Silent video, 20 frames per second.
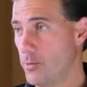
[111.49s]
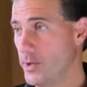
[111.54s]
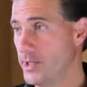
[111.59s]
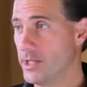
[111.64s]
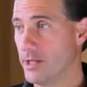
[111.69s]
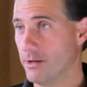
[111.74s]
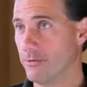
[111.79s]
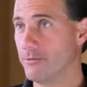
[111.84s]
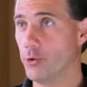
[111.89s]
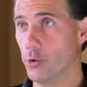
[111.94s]
We
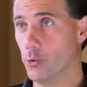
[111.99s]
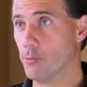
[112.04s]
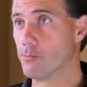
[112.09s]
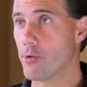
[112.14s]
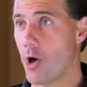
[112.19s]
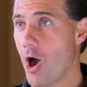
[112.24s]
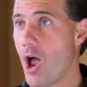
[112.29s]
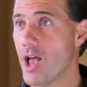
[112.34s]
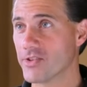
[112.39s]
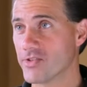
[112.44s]
did a full
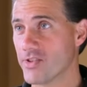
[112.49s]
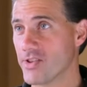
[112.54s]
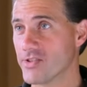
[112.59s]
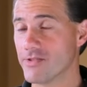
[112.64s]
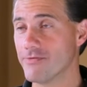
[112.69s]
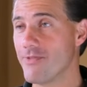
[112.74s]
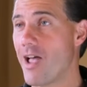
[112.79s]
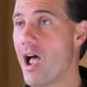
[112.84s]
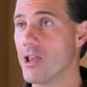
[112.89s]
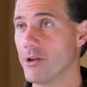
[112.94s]

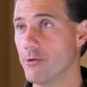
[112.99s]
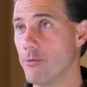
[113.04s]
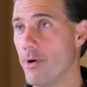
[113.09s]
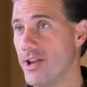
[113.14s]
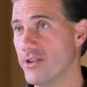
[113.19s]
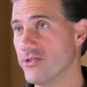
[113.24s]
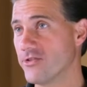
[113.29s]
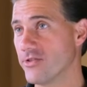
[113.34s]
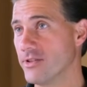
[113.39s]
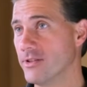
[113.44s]
process
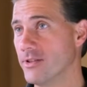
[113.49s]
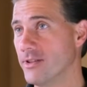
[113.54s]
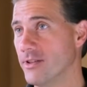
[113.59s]
evaluation,